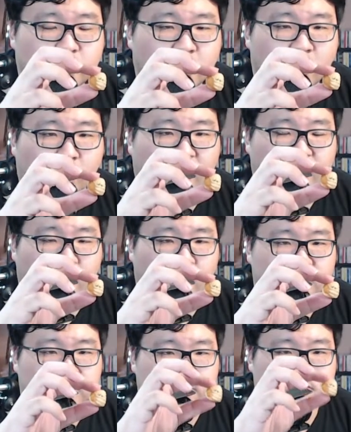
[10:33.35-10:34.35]
a
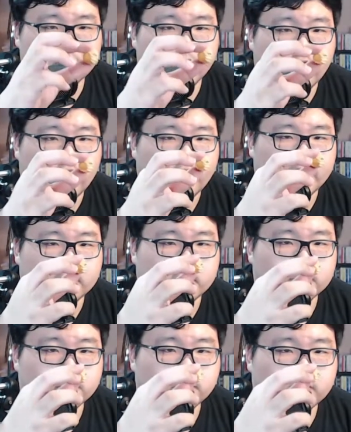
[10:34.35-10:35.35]
long cylinder that cut,
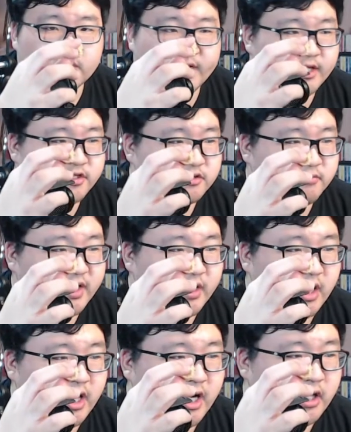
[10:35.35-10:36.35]
and they just made it
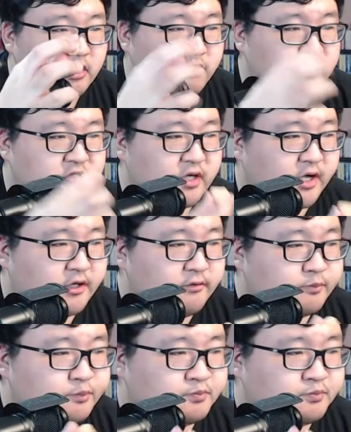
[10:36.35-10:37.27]
hollow inside.